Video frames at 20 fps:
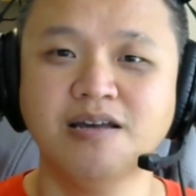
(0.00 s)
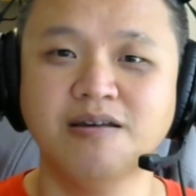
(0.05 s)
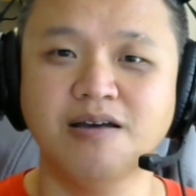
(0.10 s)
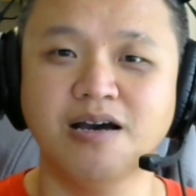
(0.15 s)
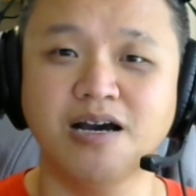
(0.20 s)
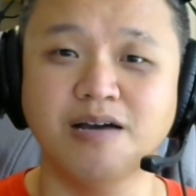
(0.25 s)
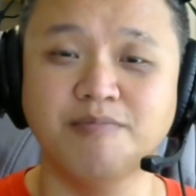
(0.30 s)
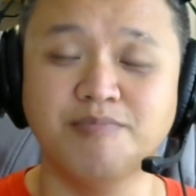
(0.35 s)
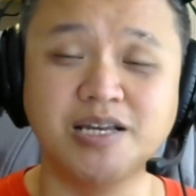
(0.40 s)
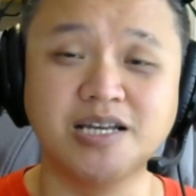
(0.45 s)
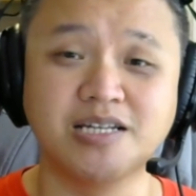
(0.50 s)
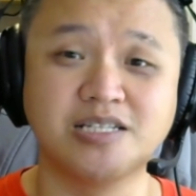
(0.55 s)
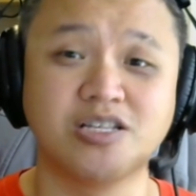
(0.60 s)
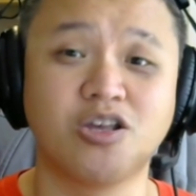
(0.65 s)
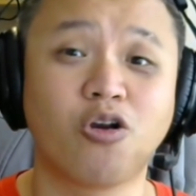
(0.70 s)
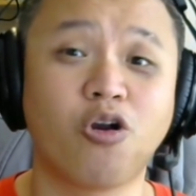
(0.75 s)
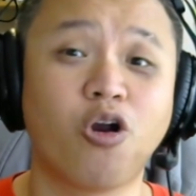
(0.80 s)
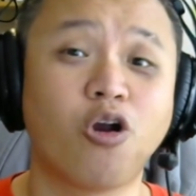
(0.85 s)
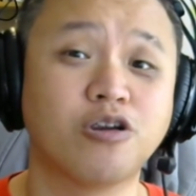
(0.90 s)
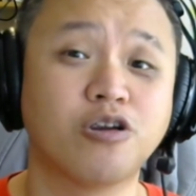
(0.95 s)
uh, because they
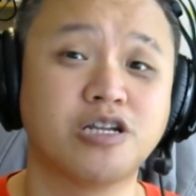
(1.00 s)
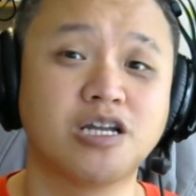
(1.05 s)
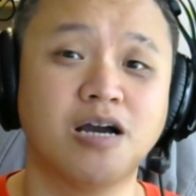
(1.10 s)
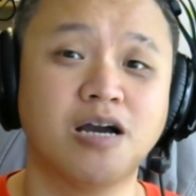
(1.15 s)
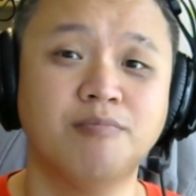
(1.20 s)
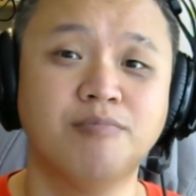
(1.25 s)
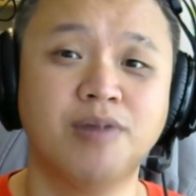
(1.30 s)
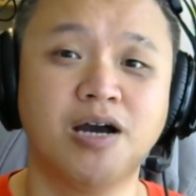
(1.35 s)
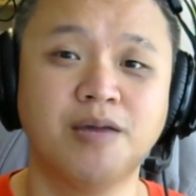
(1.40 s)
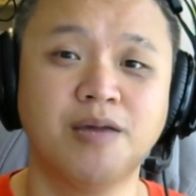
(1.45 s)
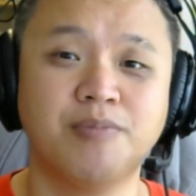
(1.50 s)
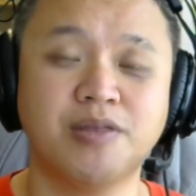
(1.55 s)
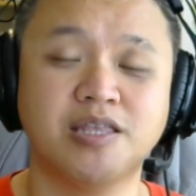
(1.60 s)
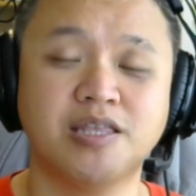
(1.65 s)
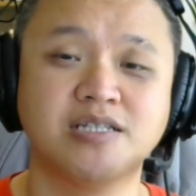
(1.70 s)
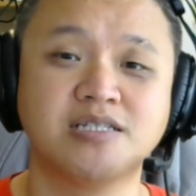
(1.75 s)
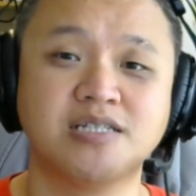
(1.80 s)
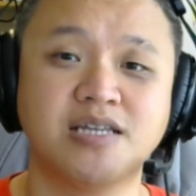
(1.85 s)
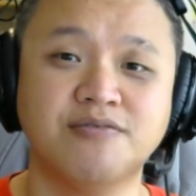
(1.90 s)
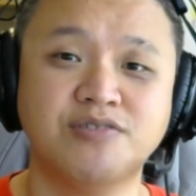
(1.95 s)
are hard to come by, but
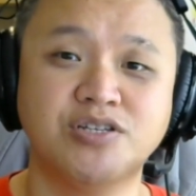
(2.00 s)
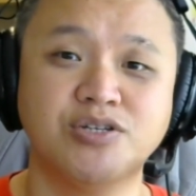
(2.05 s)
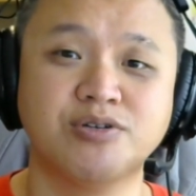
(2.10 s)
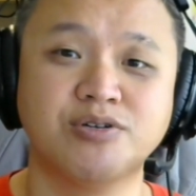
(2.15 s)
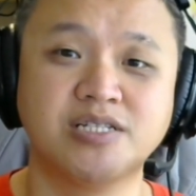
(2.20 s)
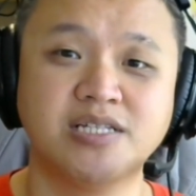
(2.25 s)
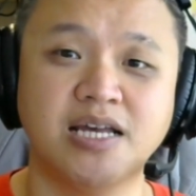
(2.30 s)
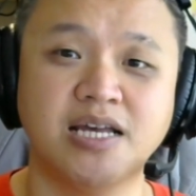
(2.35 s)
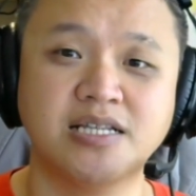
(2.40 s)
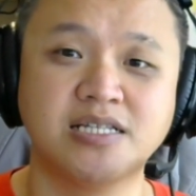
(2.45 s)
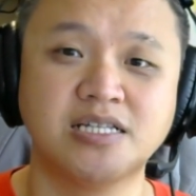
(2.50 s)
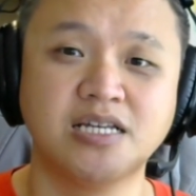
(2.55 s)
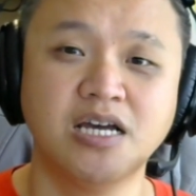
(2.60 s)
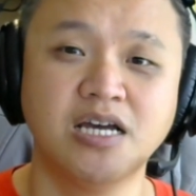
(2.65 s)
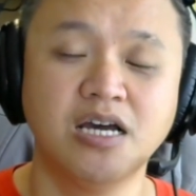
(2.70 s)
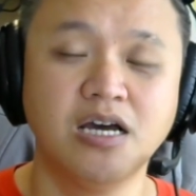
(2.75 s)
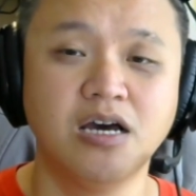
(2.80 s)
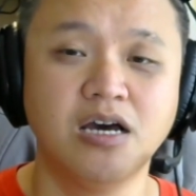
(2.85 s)
this gives you a sense